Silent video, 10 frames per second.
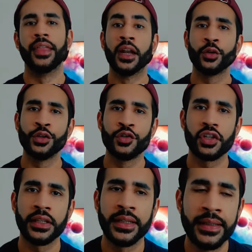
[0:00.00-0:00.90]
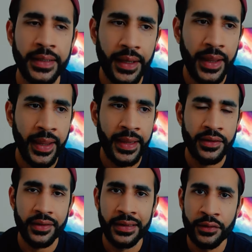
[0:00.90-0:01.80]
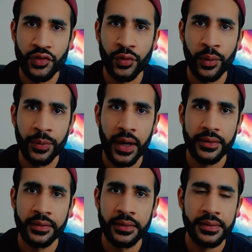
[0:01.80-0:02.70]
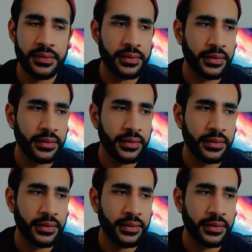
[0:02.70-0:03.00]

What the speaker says: Then I'll usually head into the practice,